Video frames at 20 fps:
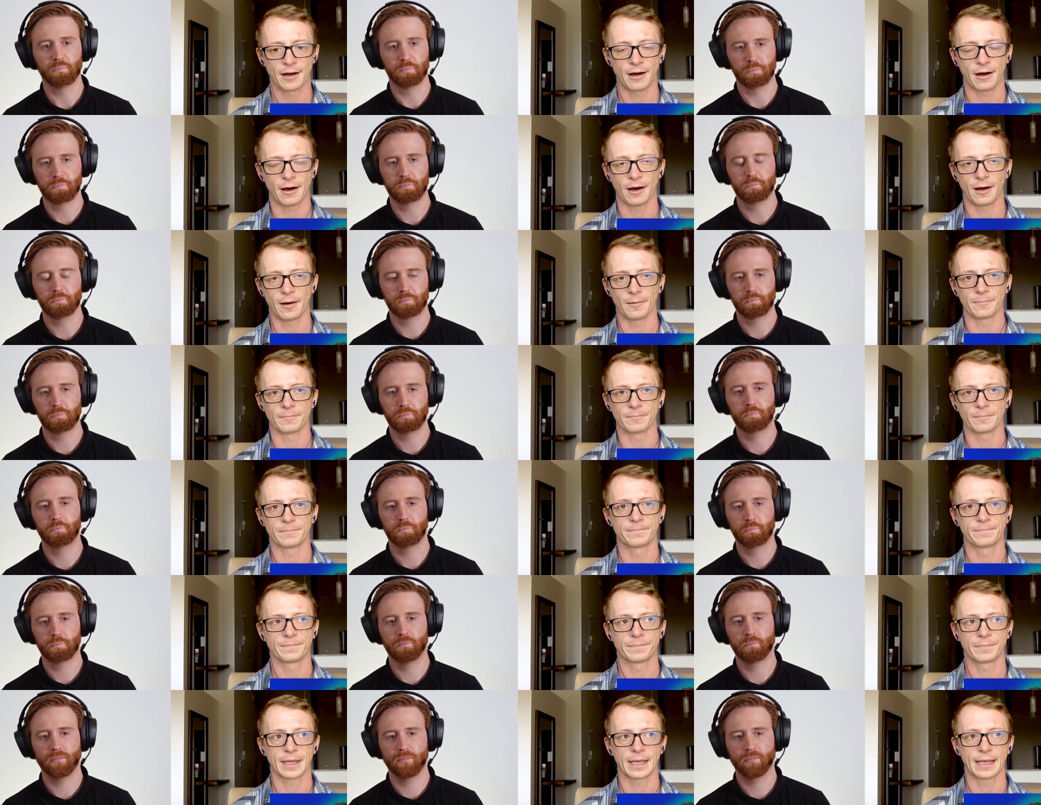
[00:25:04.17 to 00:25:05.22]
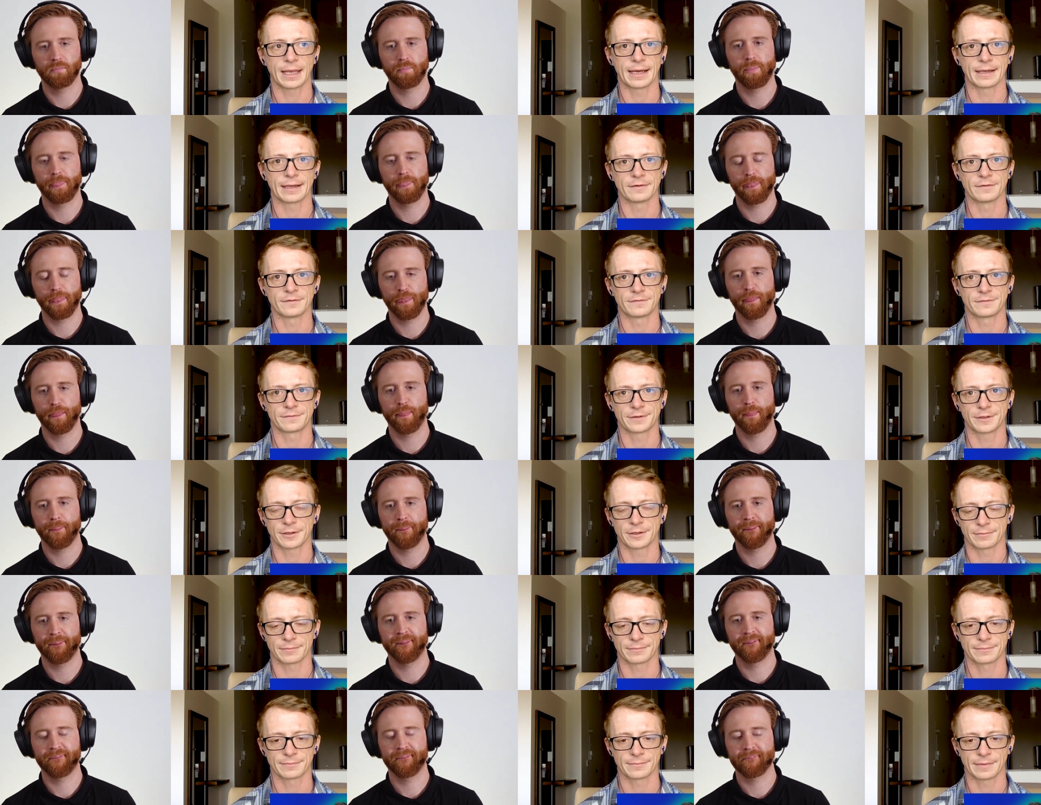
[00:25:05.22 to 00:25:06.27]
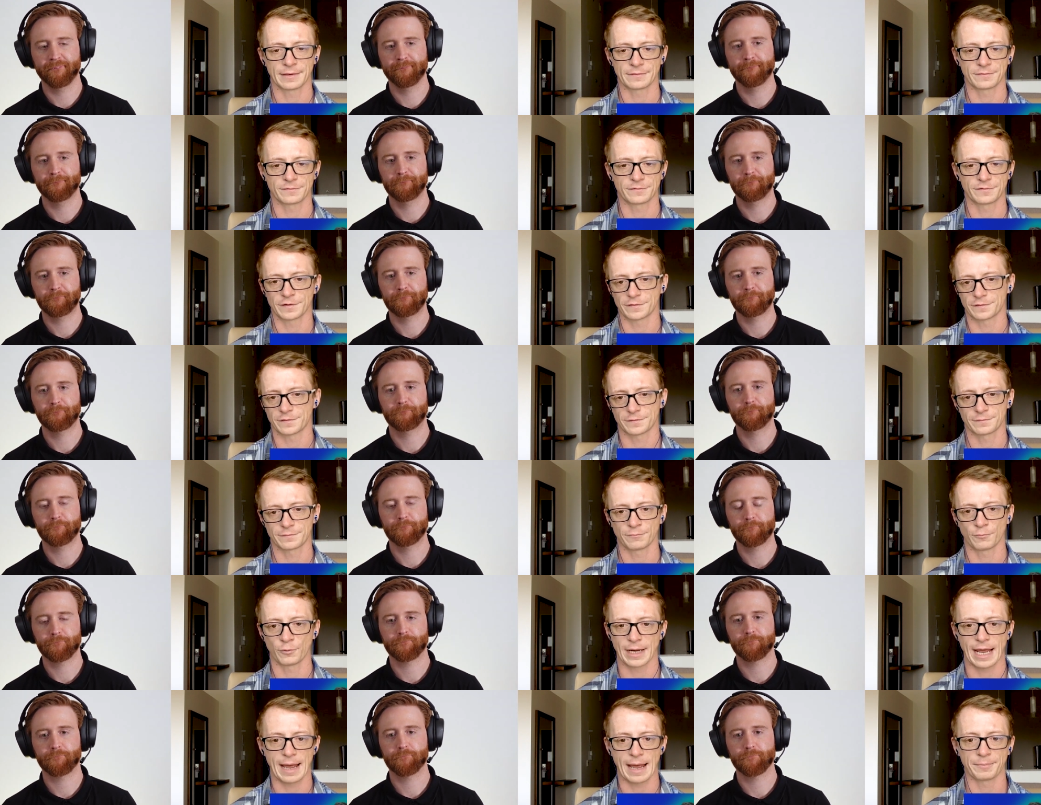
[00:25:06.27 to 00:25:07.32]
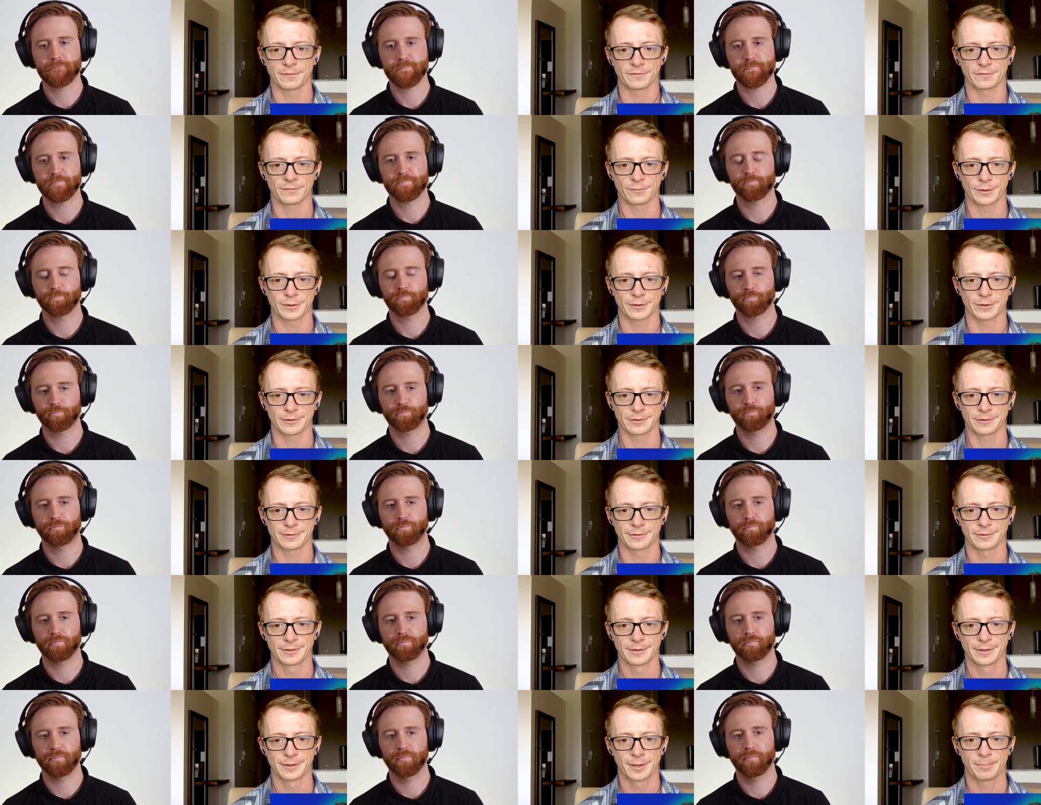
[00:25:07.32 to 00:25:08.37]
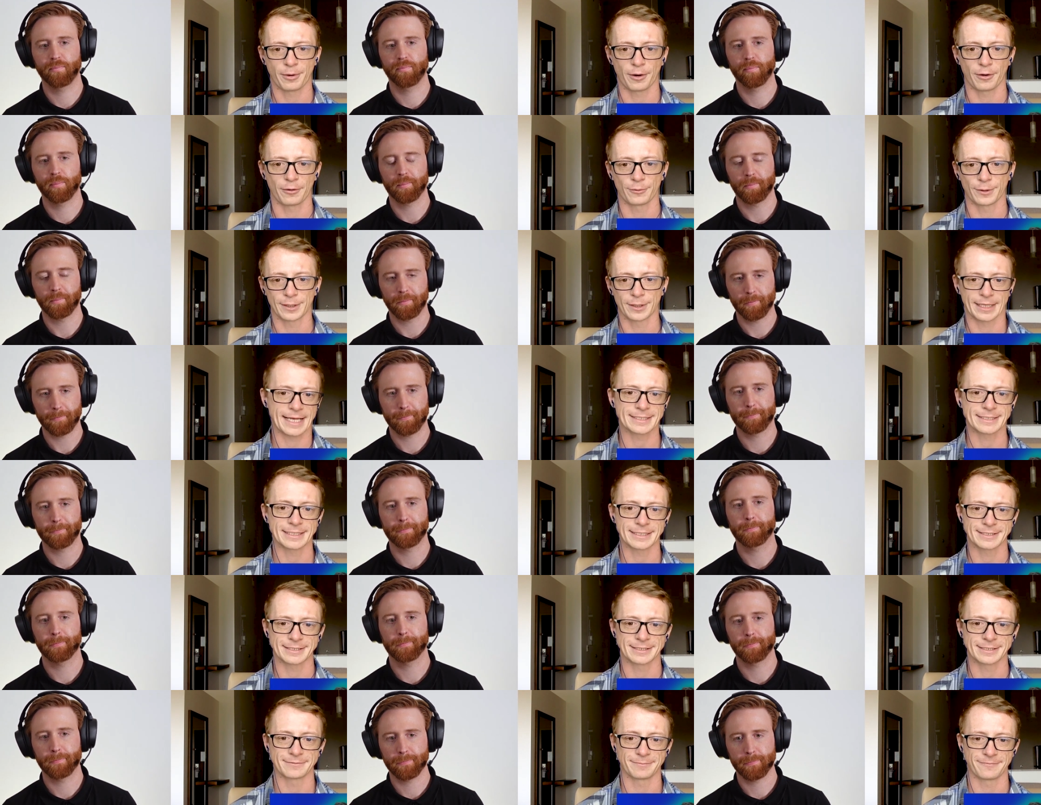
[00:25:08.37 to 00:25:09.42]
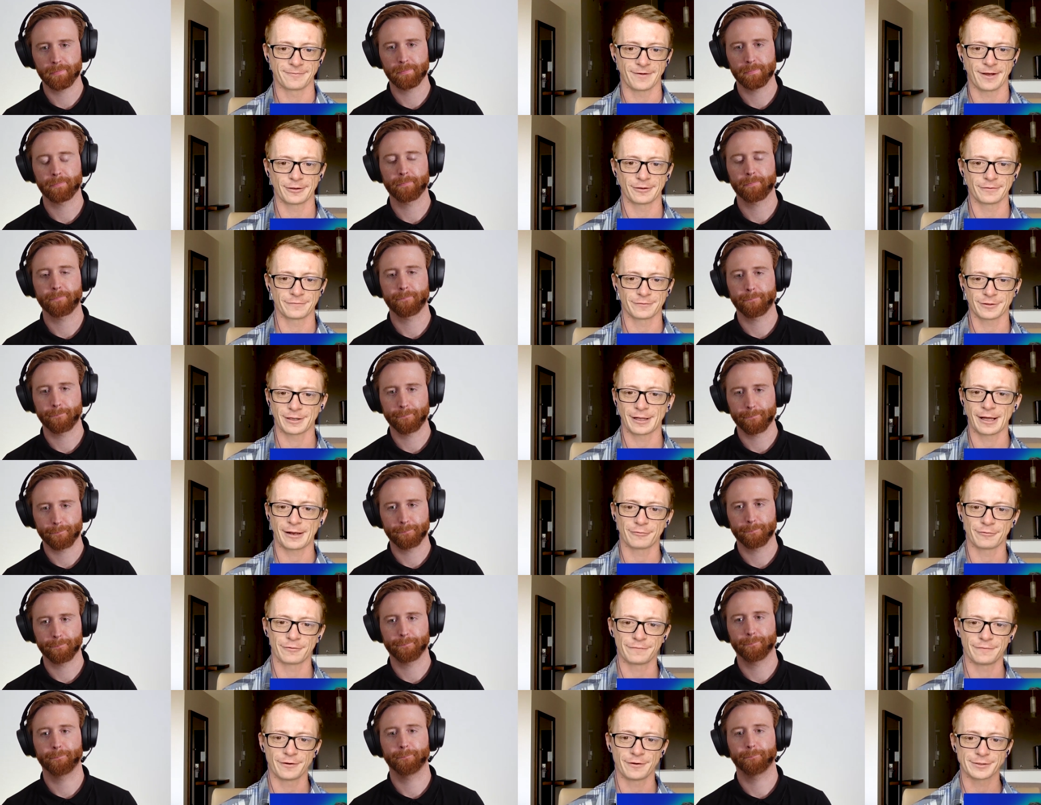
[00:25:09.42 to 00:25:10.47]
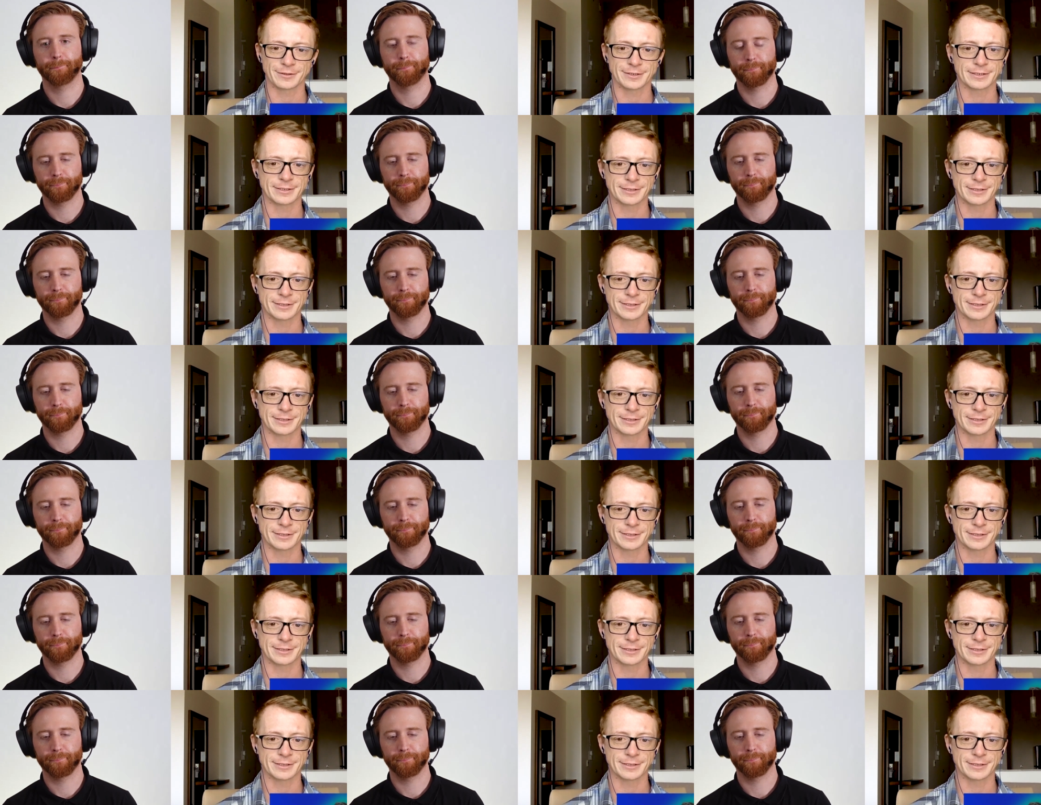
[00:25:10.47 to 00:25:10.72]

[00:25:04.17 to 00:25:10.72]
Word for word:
Speaker 1: Um, and, you know, it's just what happens when you're borrowing assets and the value of your collateral falls.